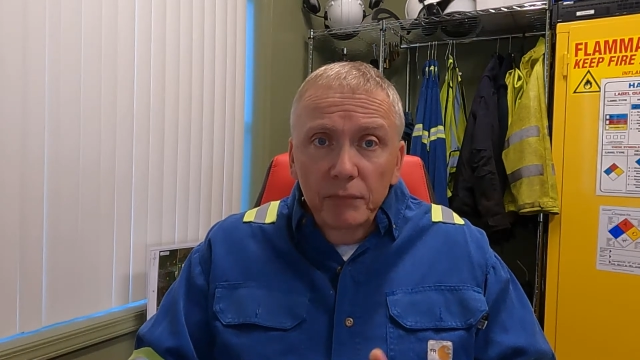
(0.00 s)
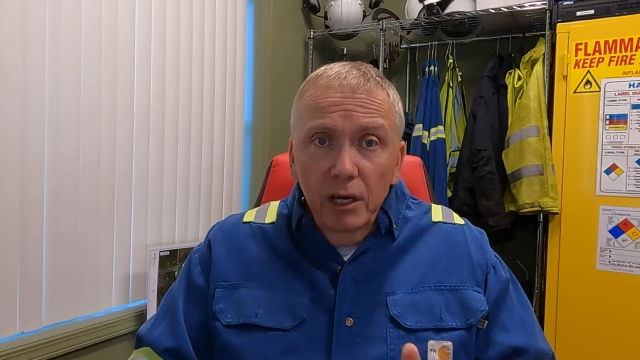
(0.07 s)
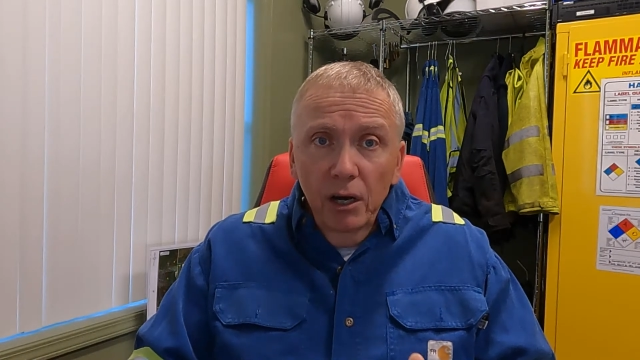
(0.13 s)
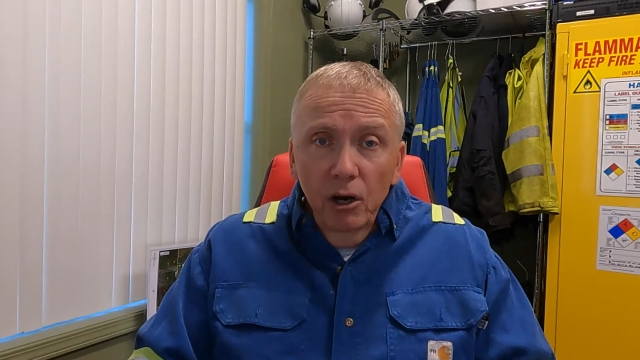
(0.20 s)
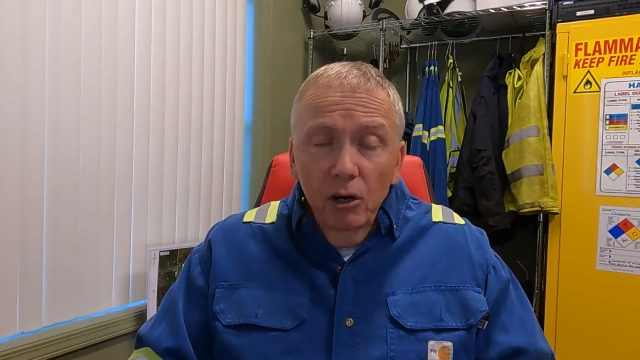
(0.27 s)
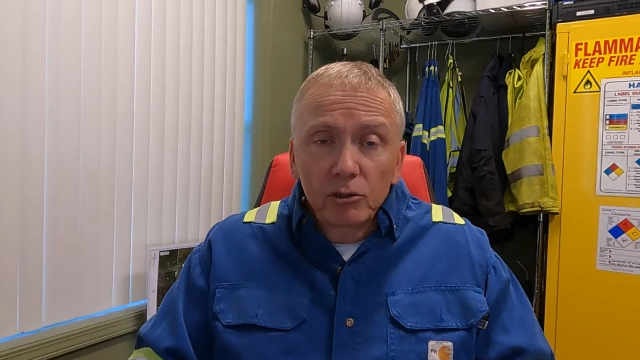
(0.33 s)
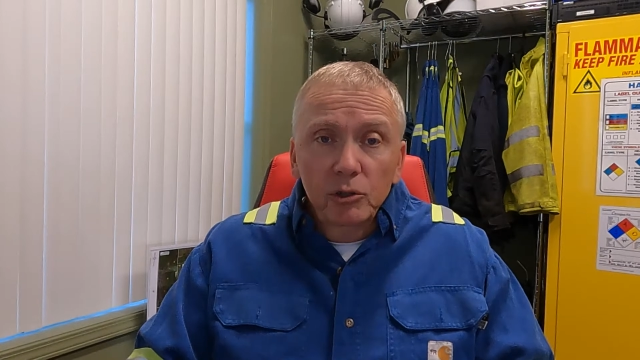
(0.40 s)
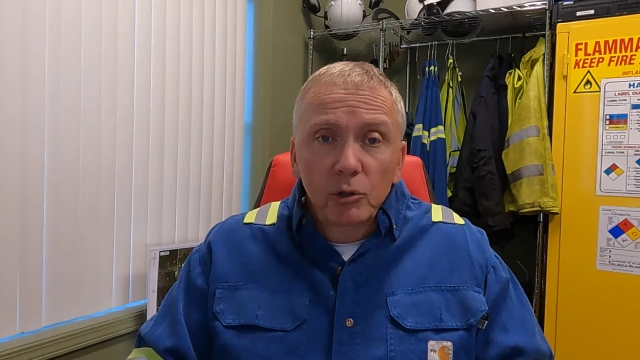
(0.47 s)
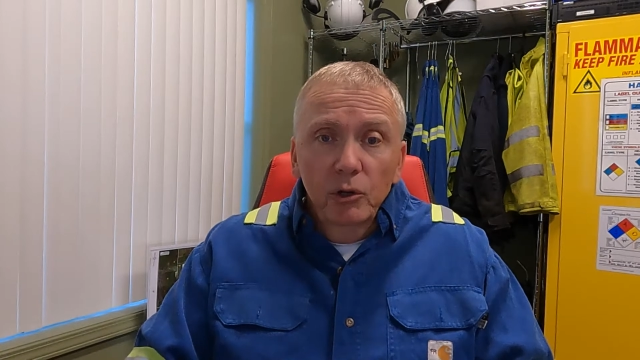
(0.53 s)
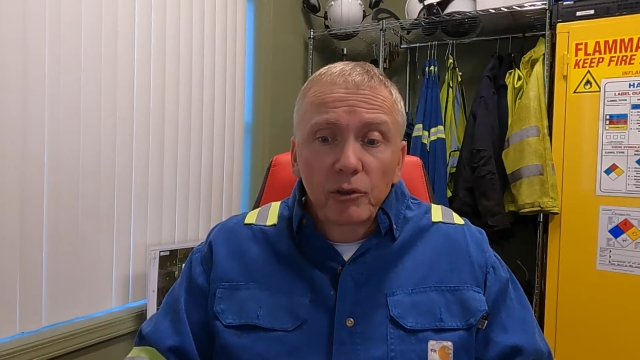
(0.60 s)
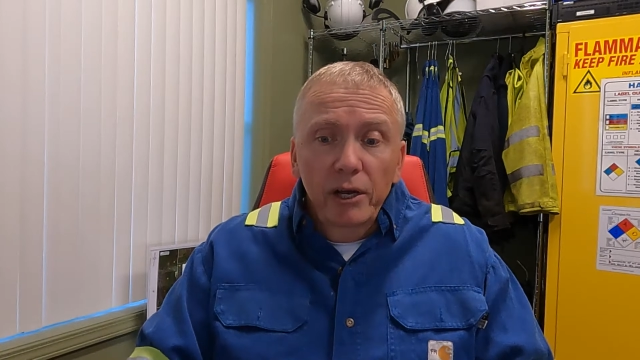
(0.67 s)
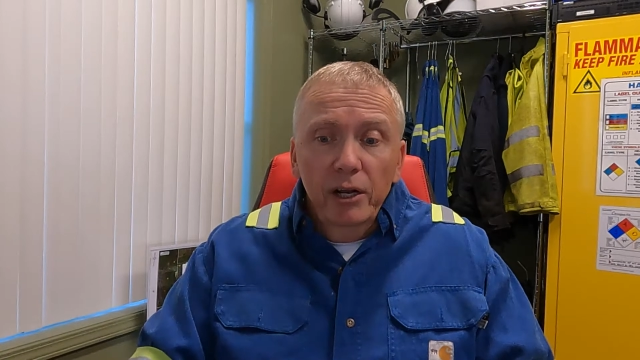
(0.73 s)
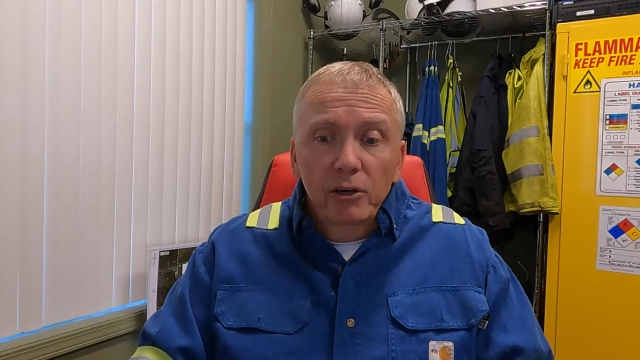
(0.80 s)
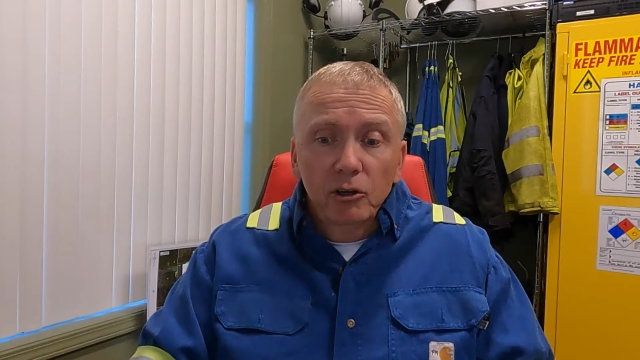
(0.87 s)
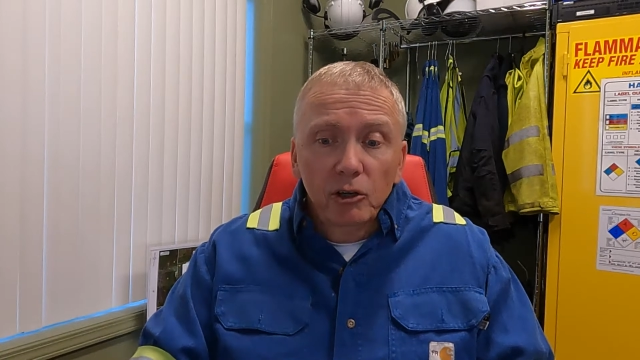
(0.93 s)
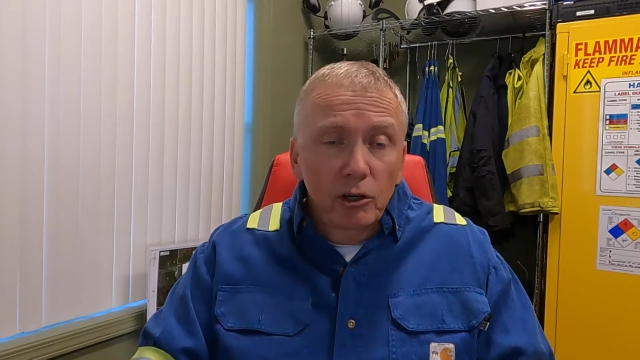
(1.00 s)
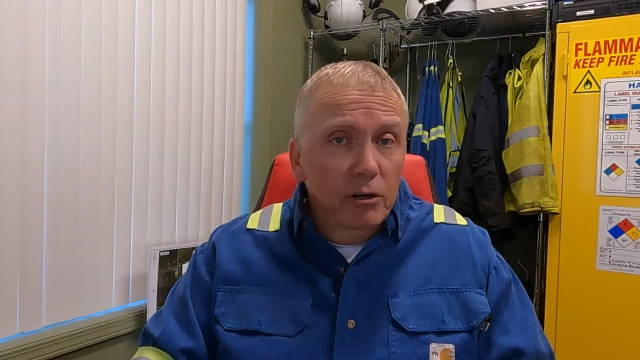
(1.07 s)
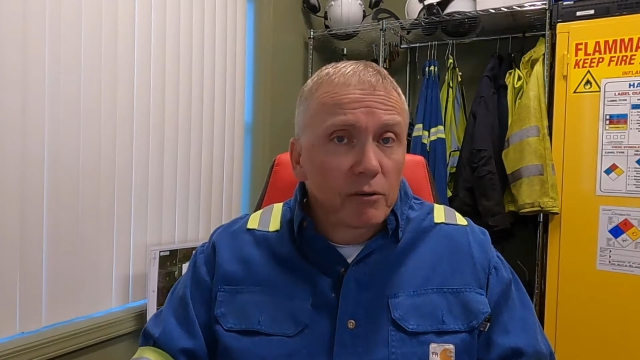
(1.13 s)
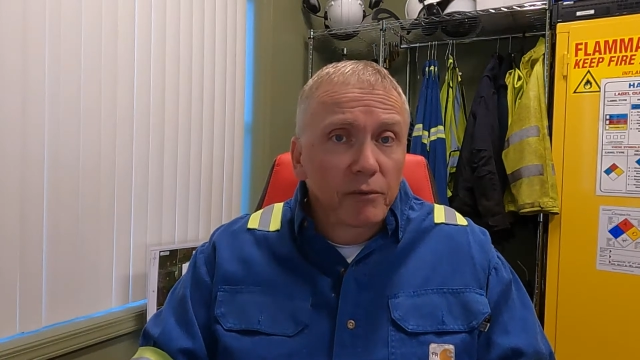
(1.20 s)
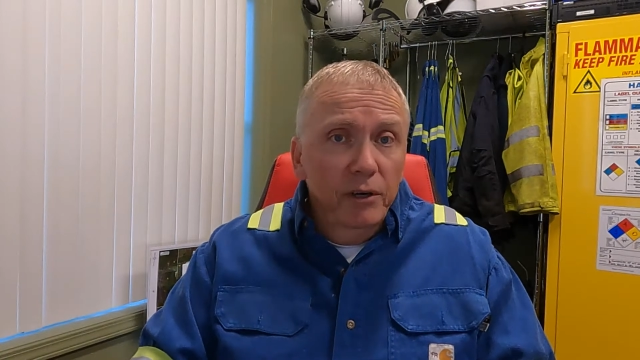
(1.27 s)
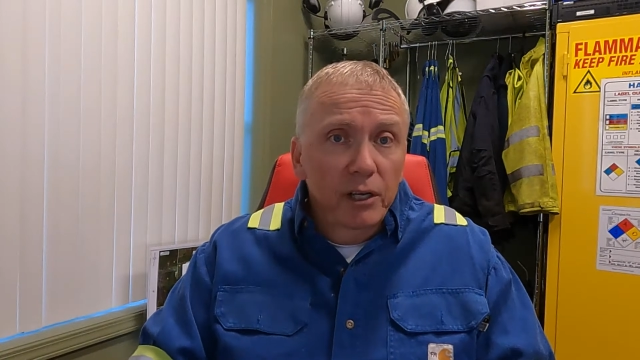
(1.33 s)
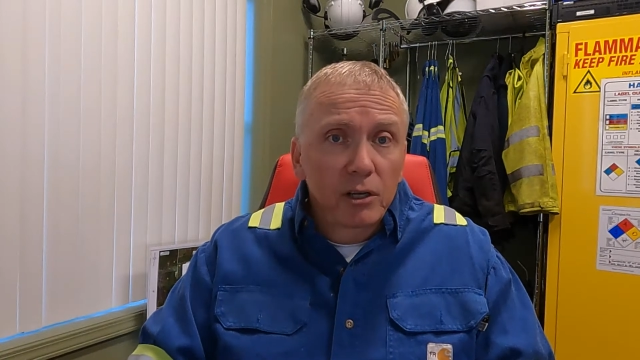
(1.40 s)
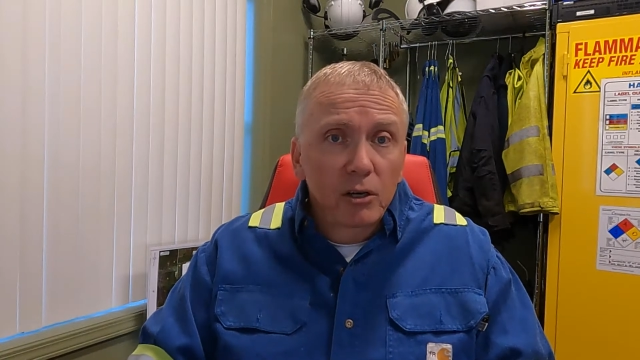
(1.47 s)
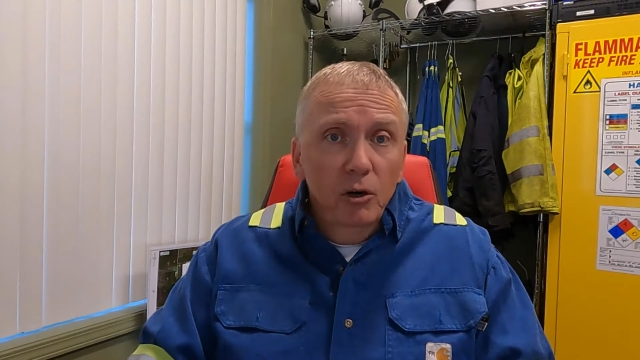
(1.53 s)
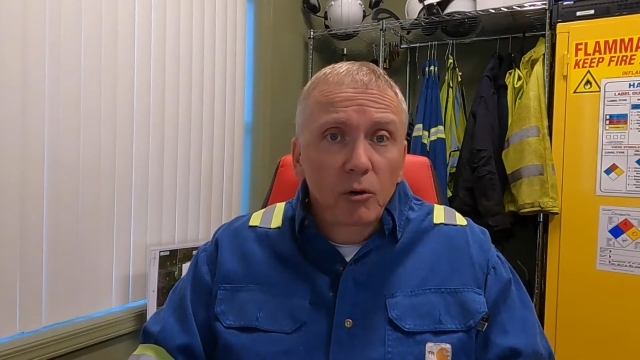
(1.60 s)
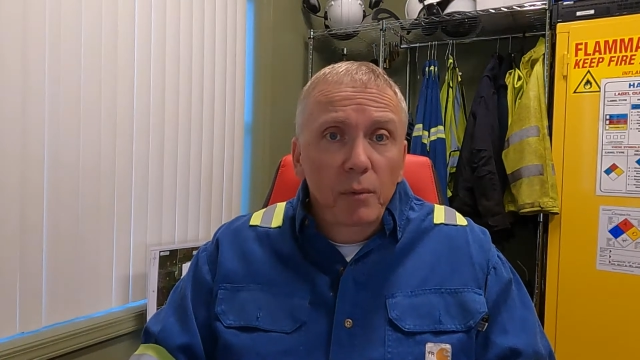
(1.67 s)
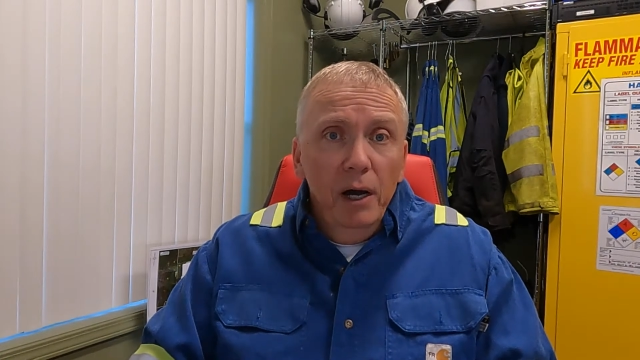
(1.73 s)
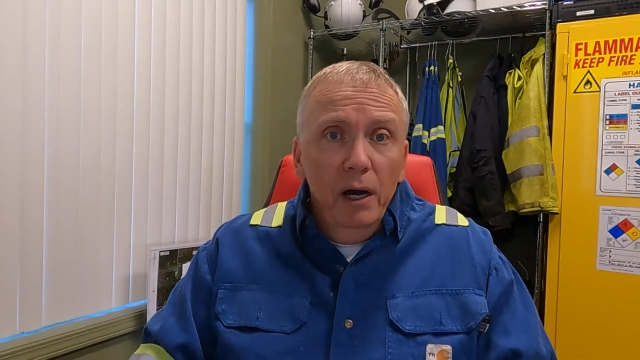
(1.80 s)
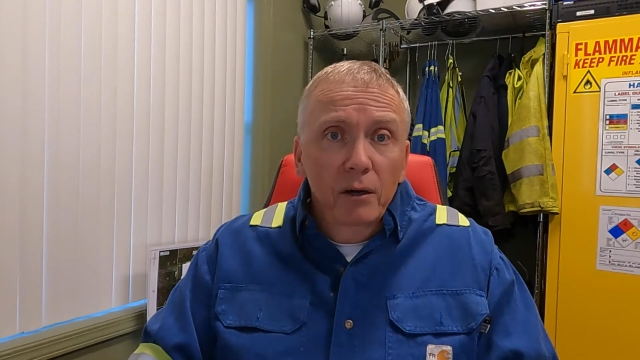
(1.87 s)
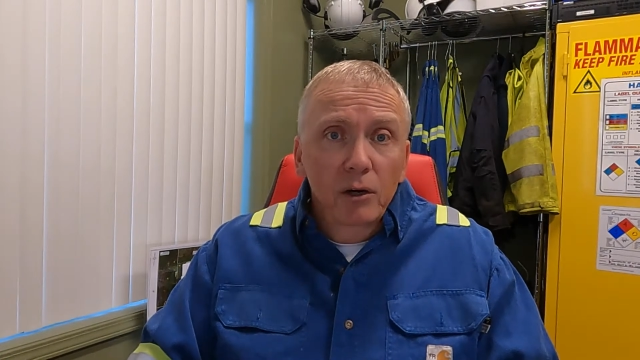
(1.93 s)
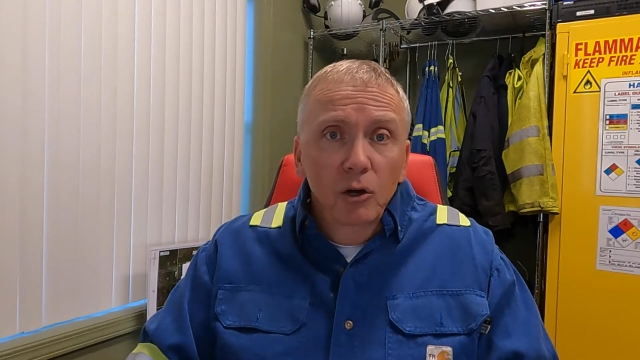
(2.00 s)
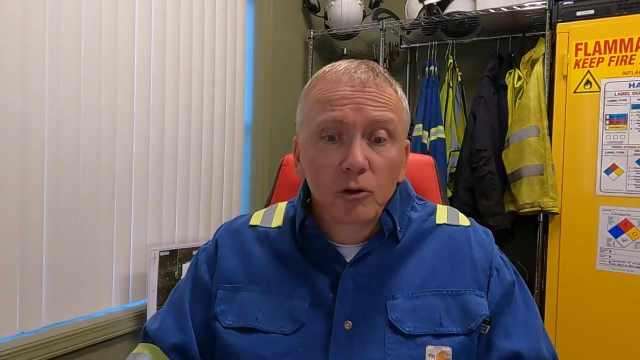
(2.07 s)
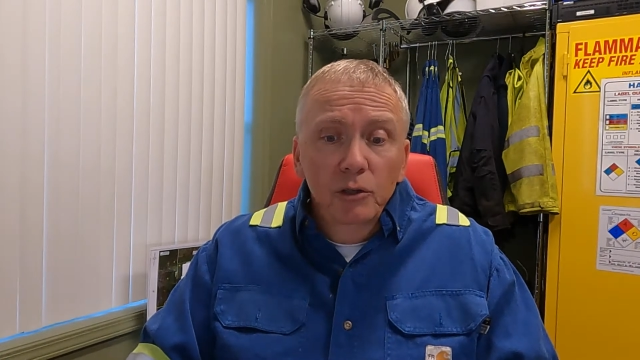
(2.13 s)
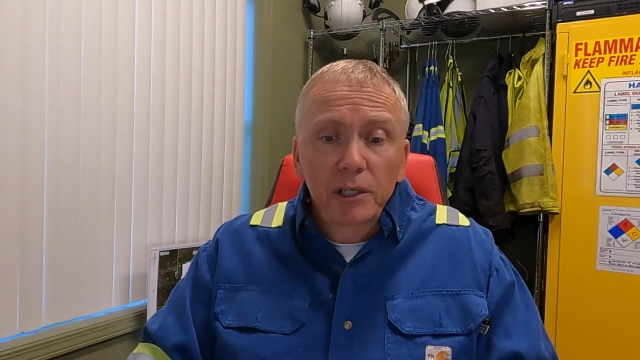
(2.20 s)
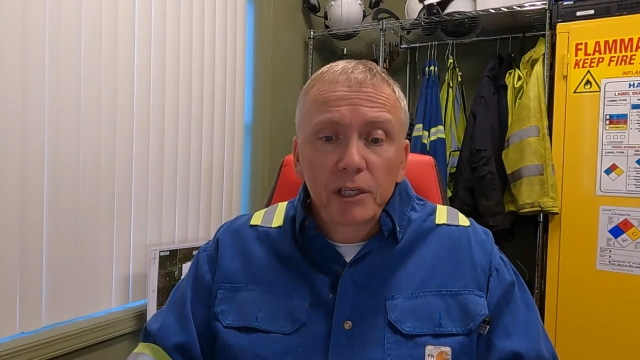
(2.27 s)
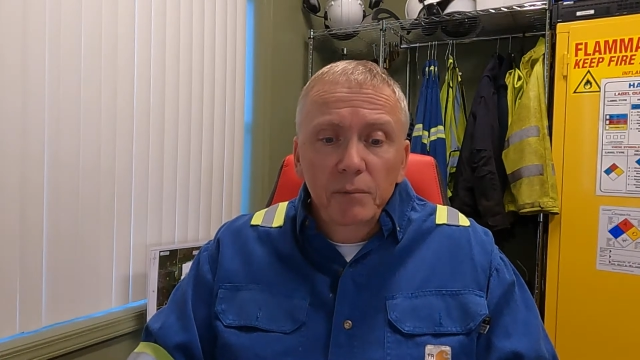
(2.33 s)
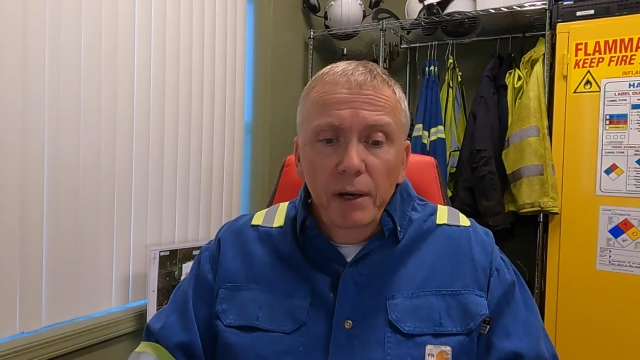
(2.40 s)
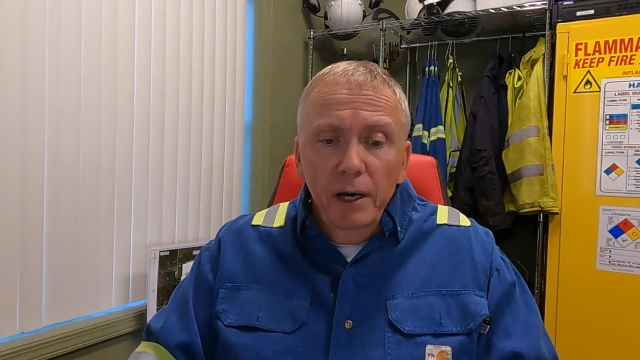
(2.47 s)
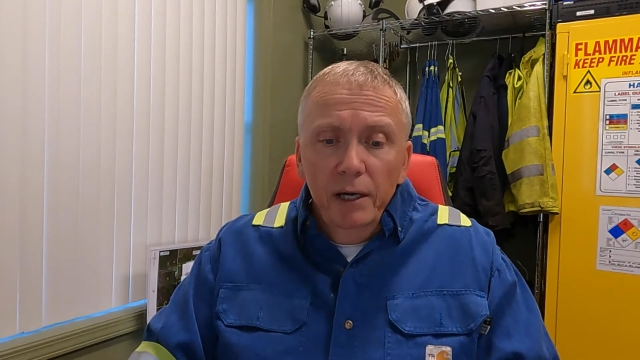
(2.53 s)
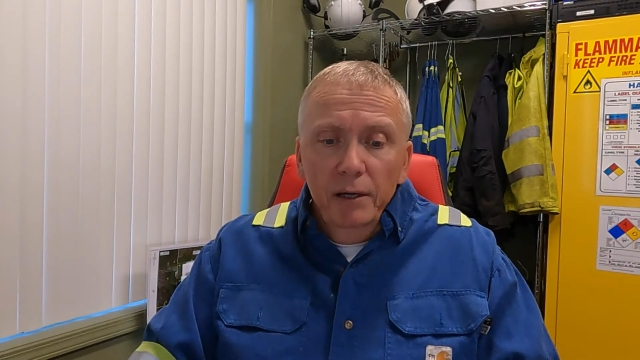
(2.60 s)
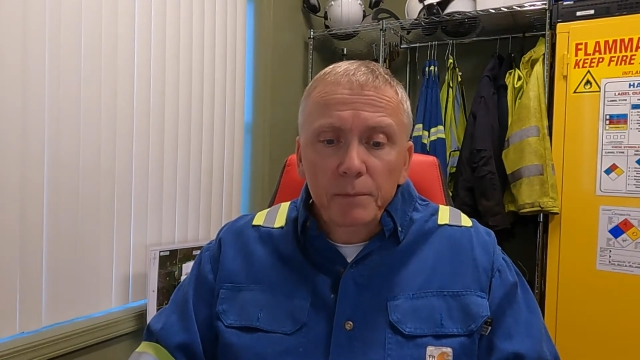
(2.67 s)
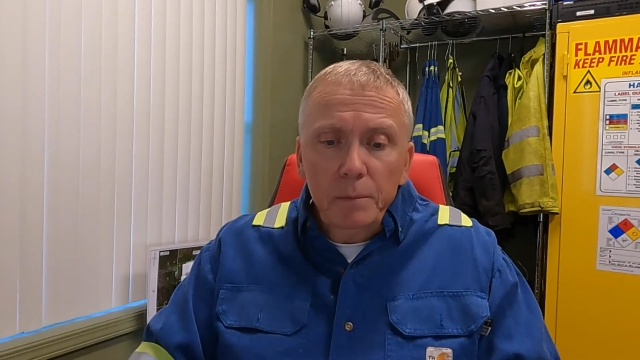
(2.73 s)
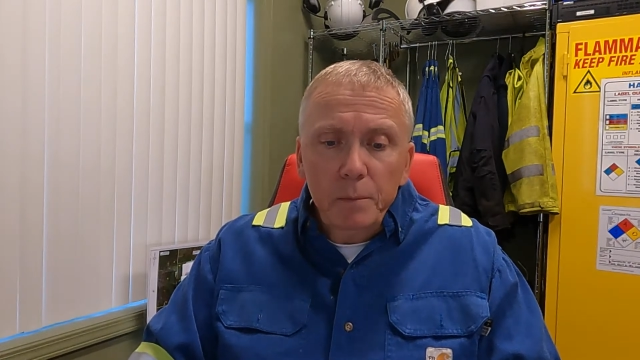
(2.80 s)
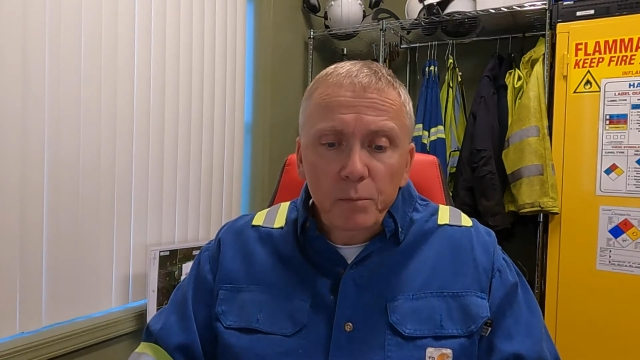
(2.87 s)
also in that earlier video about OTMA